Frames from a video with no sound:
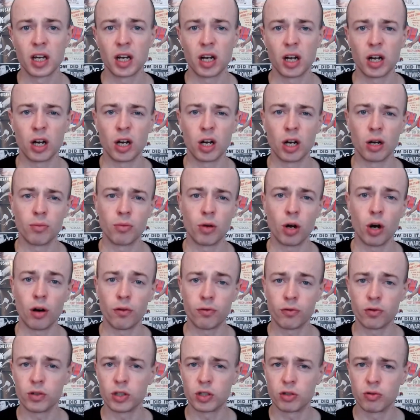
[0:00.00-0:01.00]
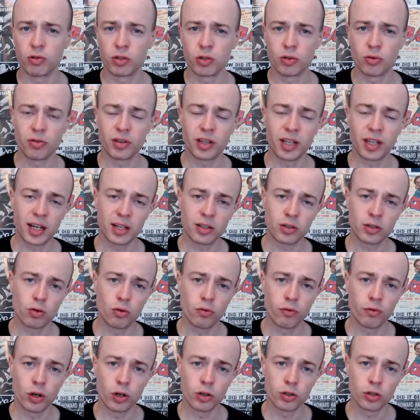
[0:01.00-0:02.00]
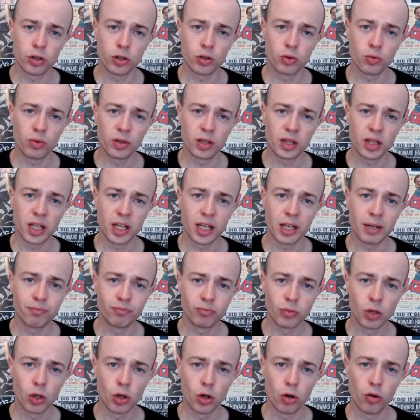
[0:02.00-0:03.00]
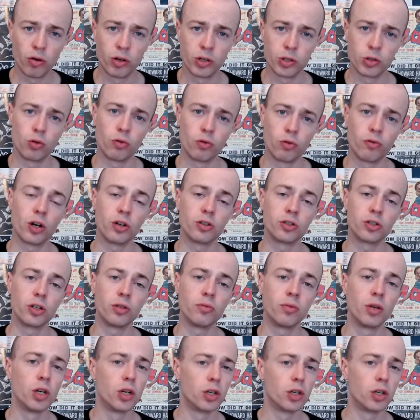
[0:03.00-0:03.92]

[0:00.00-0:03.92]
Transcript: um, after its original theatrical version with the original version.